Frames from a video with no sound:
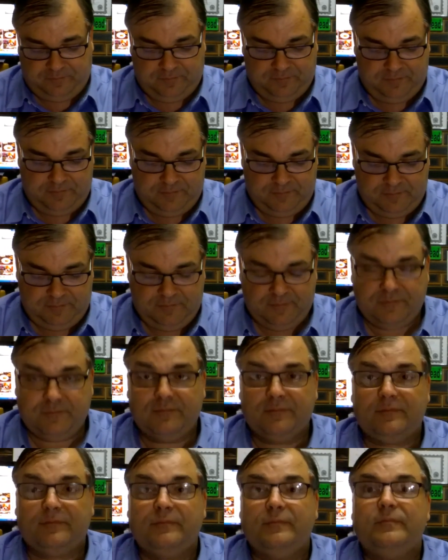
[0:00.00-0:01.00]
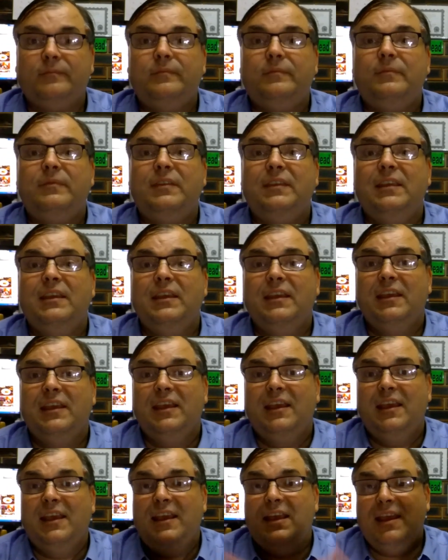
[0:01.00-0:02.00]

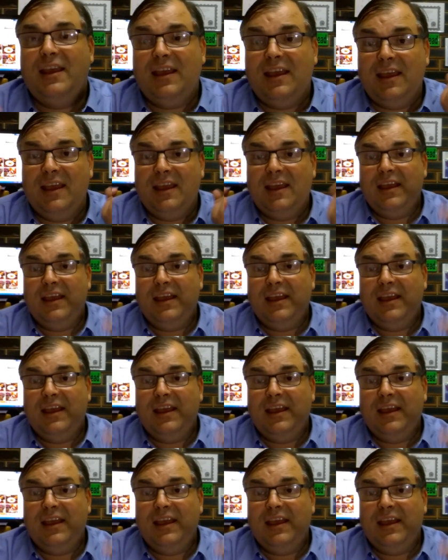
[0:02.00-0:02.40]
No one is speaking in this clip.